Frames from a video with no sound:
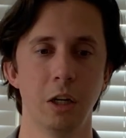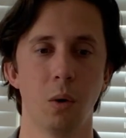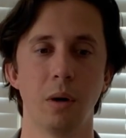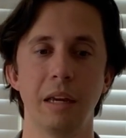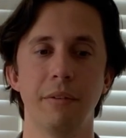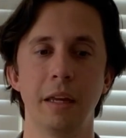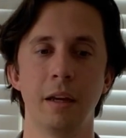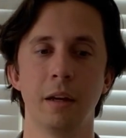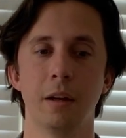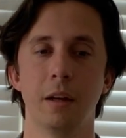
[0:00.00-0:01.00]
or
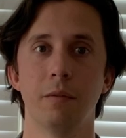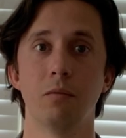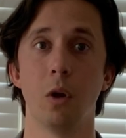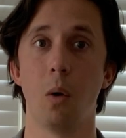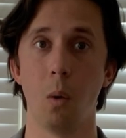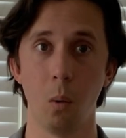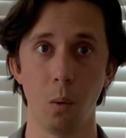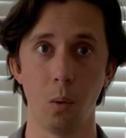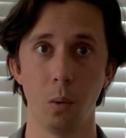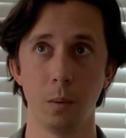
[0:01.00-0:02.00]
giving the
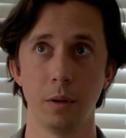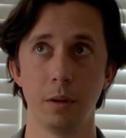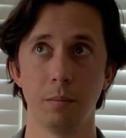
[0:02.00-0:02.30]
whole